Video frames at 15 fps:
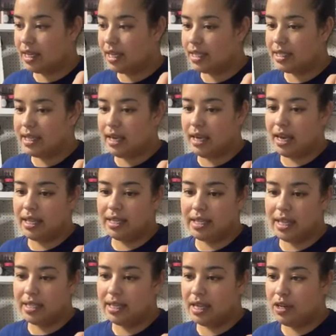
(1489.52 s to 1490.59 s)
let's see, it
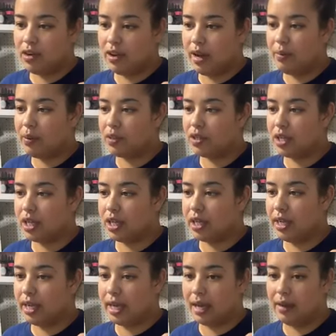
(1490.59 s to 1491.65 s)
says that you're able to
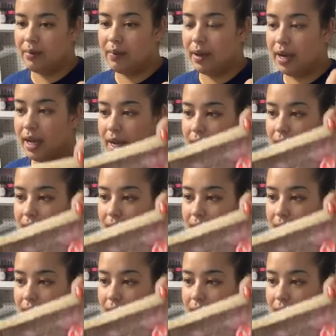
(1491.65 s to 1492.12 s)
click it, but